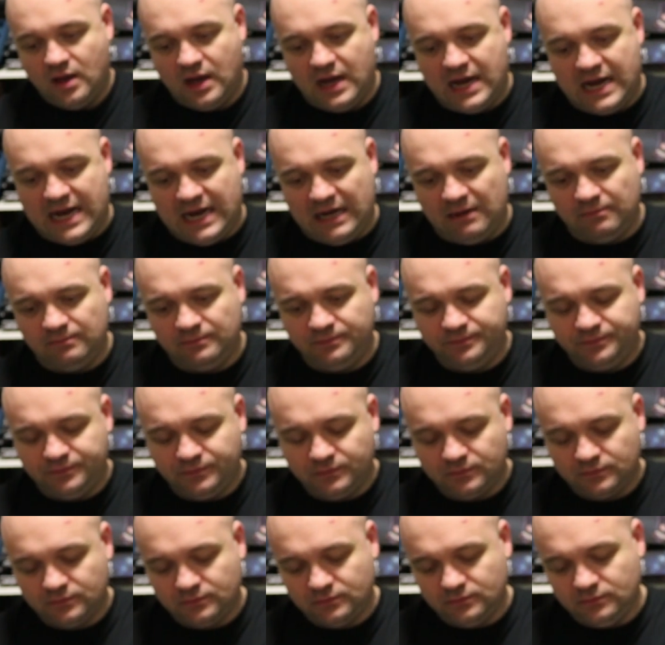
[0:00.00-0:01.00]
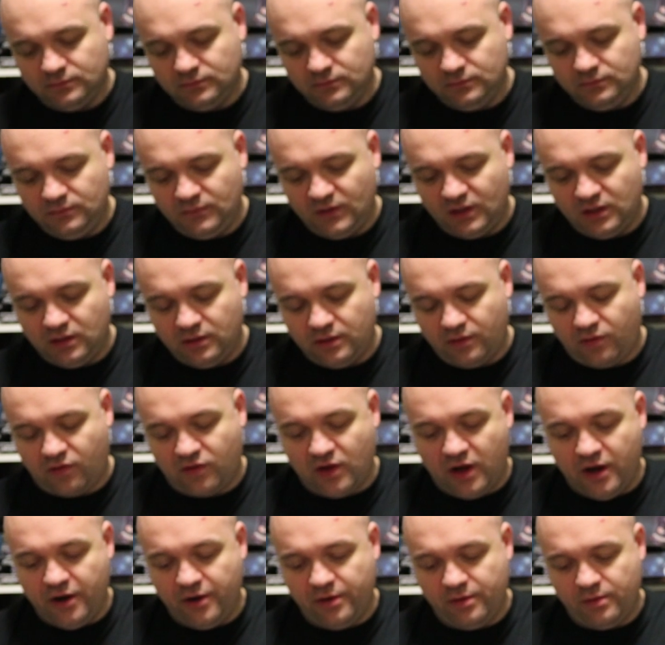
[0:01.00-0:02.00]
Um,
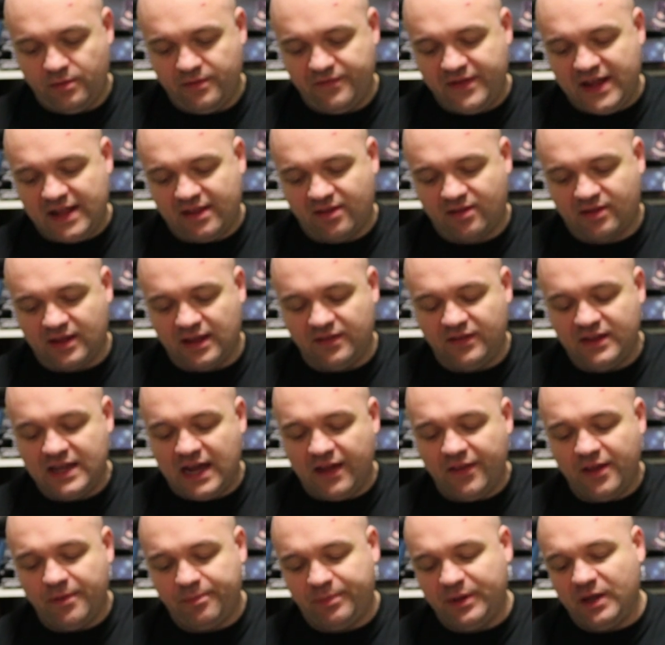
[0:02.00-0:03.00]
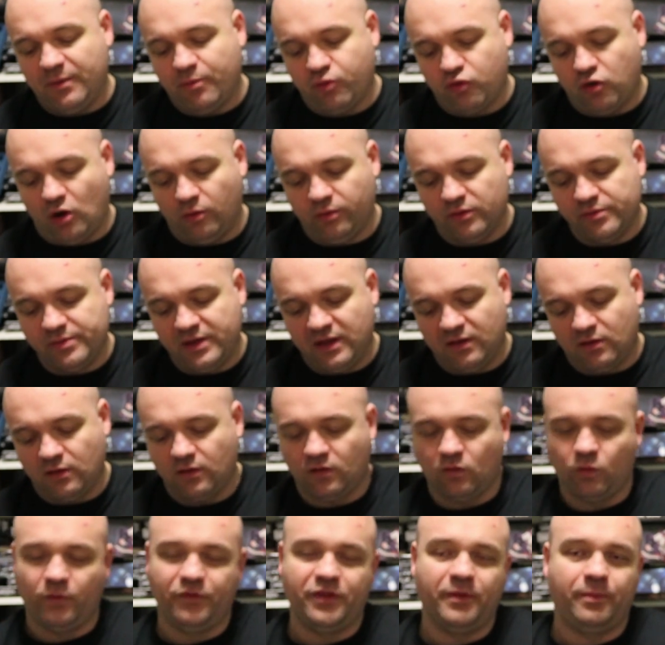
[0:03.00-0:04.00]
so with that said, the other big problem is
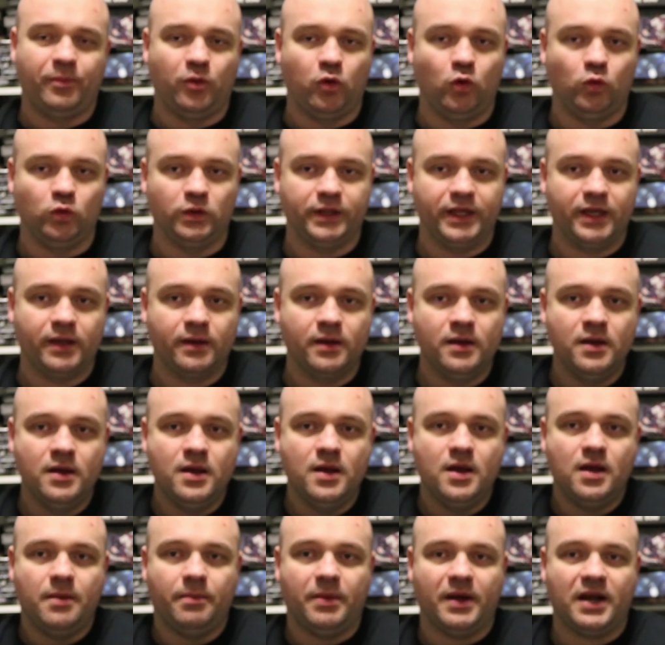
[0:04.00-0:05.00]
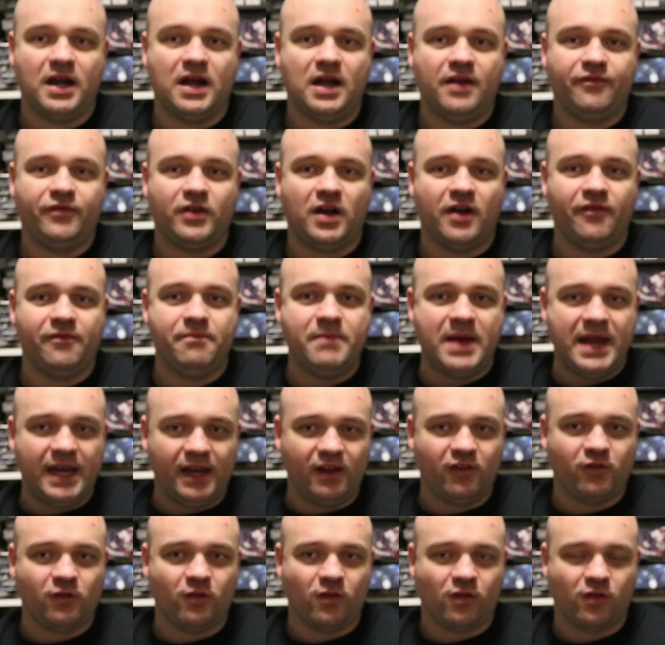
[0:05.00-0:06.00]
is with the pooling. But I've I've
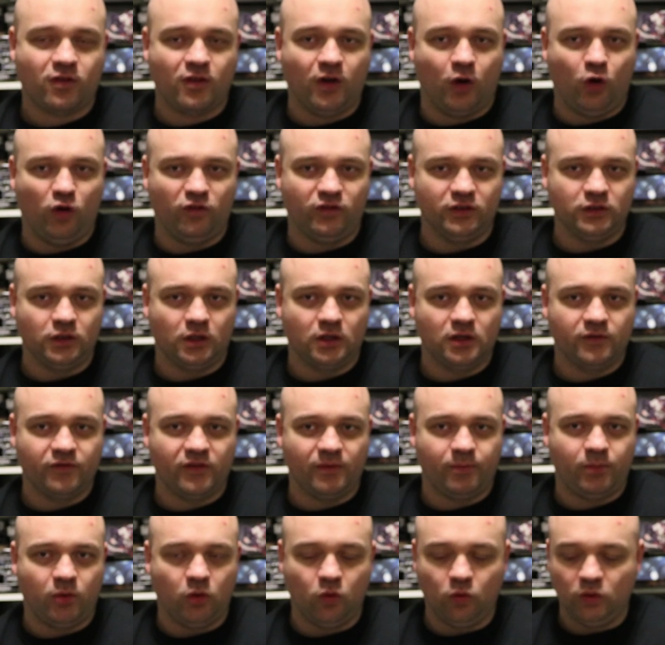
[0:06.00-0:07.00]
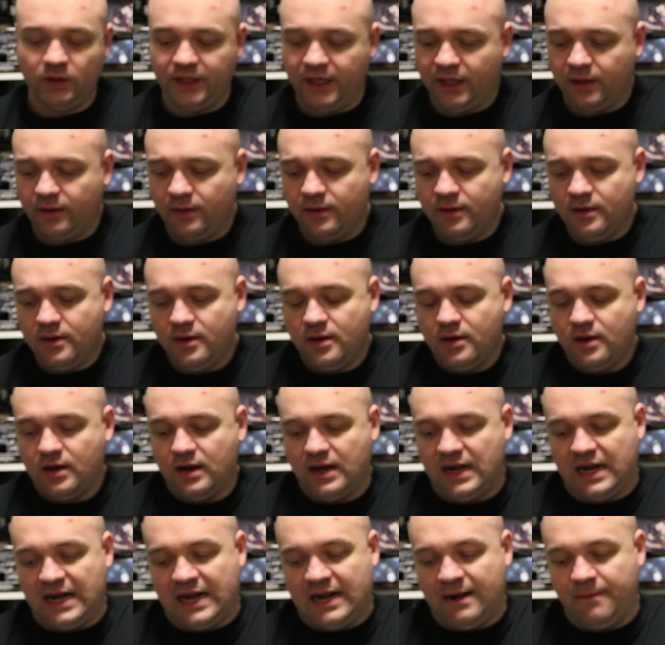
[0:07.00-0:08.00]
managed to solve a lot of the pooling.
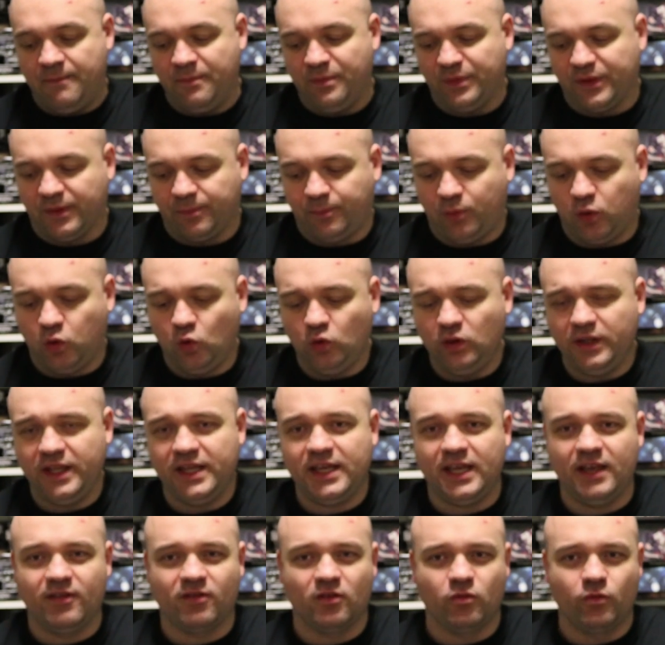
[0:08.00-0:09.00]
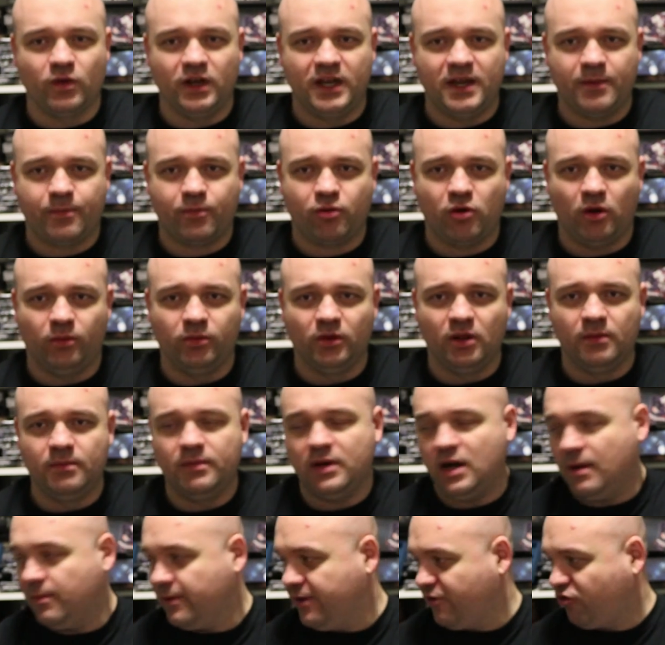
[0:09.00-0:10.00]
Um, the pooling isn't really a problem.
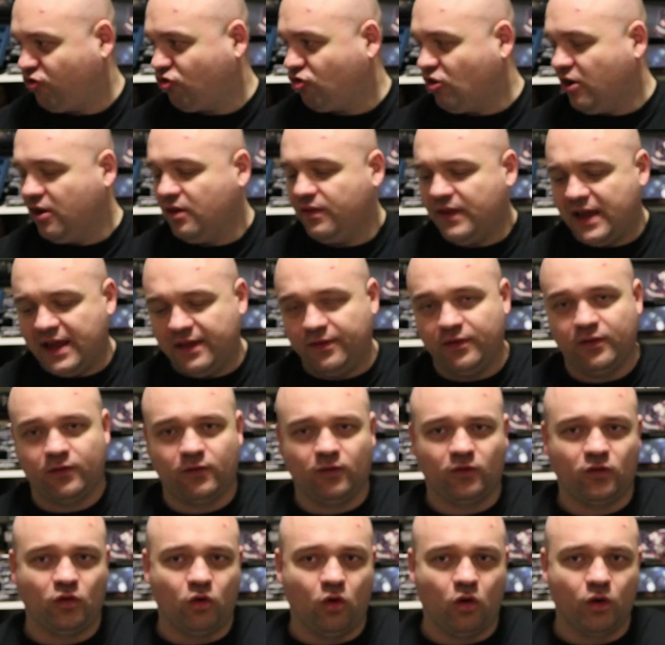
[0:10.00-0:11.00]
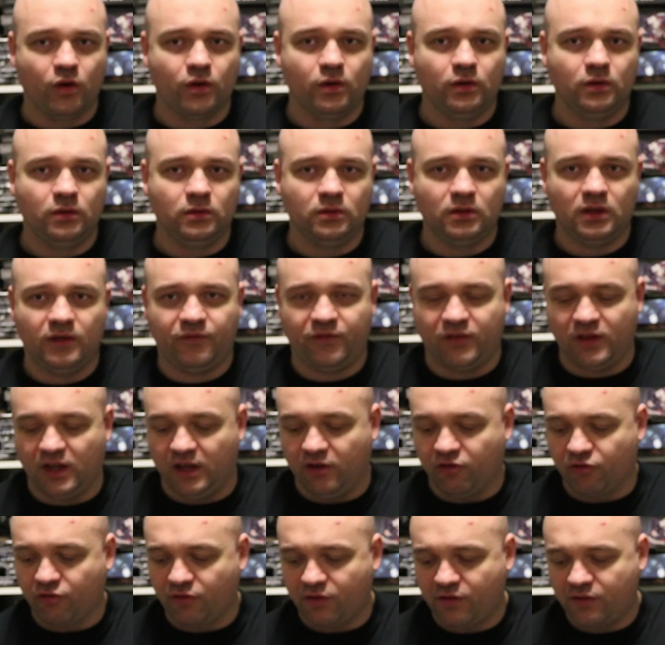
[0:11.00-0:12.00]
I'm going to show you that in the tutorial if you're
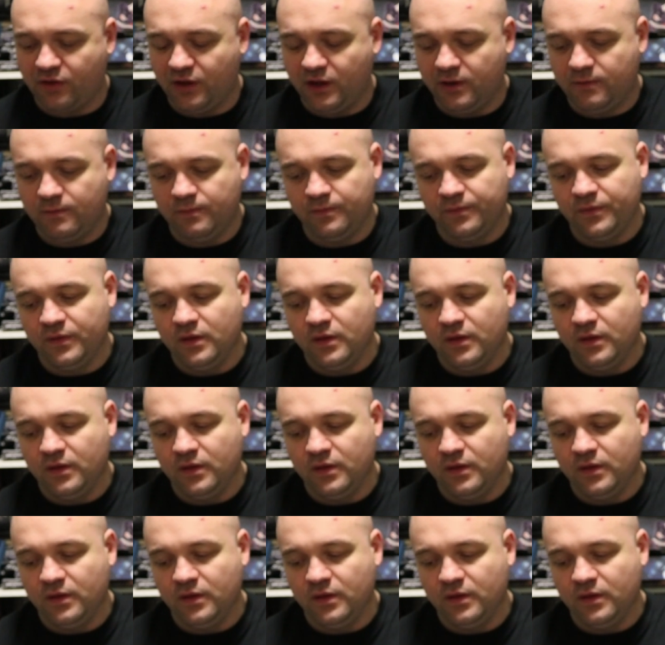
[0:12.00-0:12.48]
interested.